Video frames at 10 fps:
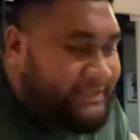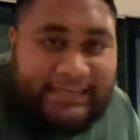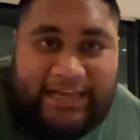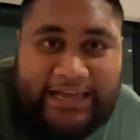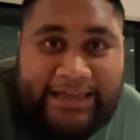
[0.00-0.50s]

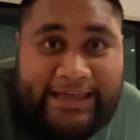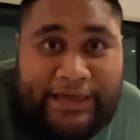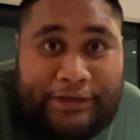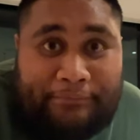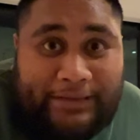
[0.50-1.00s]
But
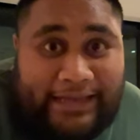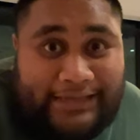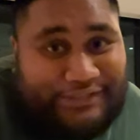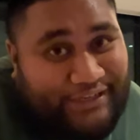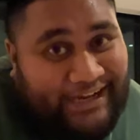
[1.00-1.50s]
yeah, I'll
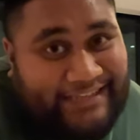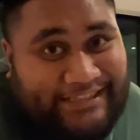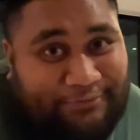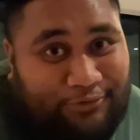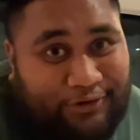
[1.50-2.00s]
see you guys in
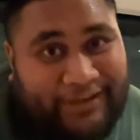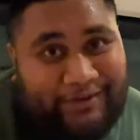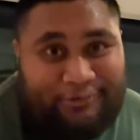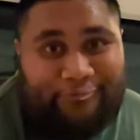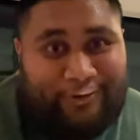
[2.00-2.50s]
the morning.
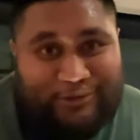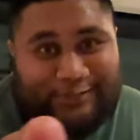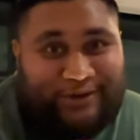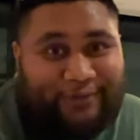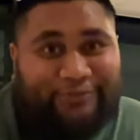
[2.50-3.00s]
We'll roll the
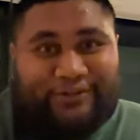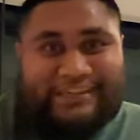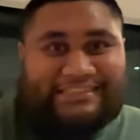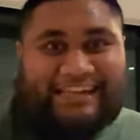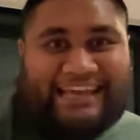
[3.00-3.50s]
joint for
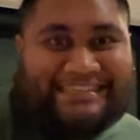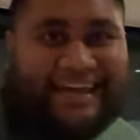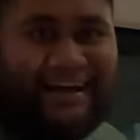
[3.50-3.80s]
this. Let's go.